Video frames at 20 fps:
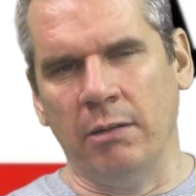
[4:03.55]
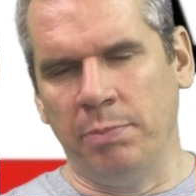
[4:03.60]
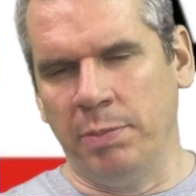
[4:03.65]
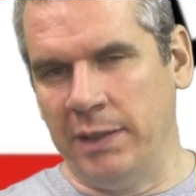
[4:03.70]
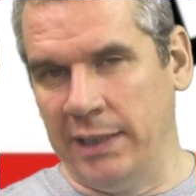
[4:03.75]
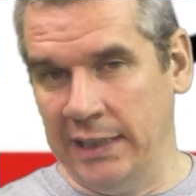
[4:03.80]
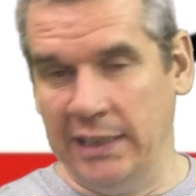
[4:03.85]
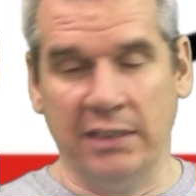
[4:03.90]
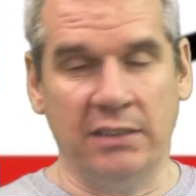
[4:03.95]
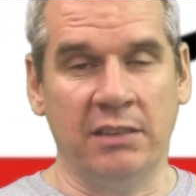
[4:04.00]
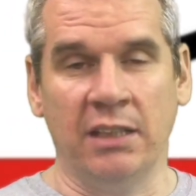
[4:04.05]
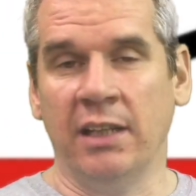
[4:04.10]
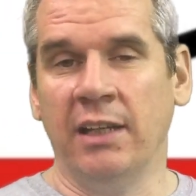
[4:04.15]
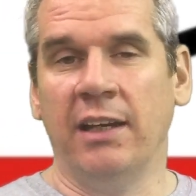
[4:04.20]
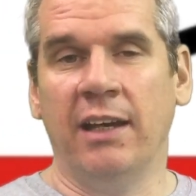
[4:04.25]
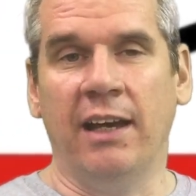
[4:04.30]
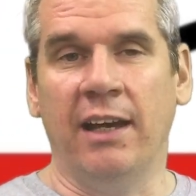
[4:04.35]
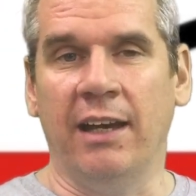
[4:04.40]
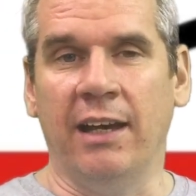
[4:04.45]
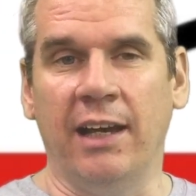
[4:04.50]
please.
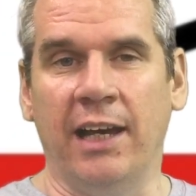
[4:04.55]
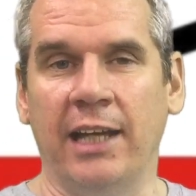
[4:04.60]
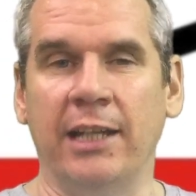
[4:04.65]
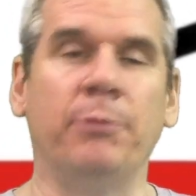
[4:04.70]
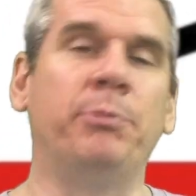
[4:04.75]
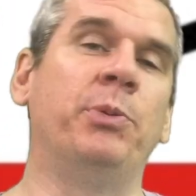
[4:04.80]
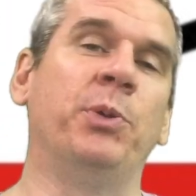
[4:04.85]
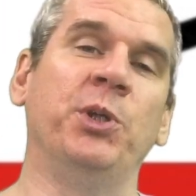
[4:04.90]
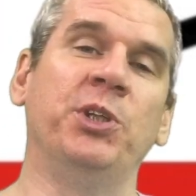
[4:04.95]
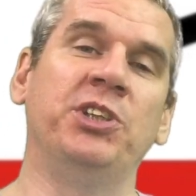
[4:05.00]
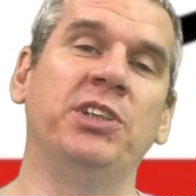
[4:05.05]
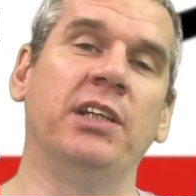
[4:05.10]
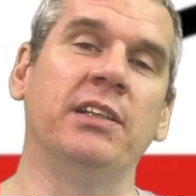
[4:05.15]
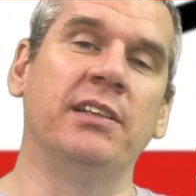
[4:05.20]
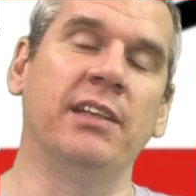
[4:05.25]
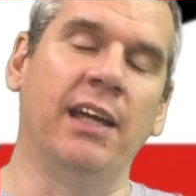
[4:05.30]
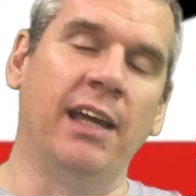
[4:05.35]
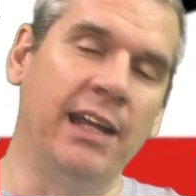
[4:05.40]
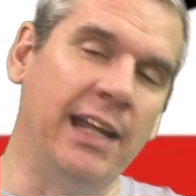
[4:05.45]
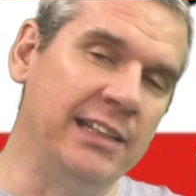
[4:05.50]
I'd appreciate
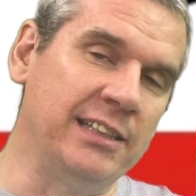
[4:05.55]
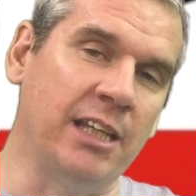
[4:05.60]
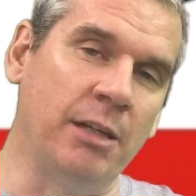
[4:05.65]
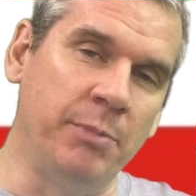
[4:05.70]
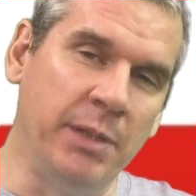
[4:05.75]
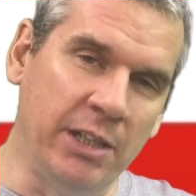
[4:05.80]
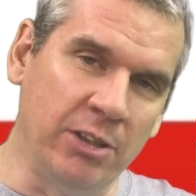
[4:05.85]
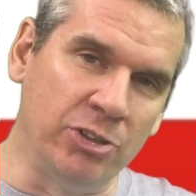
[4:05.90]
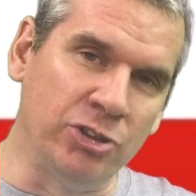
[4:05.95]
it. And as I'm here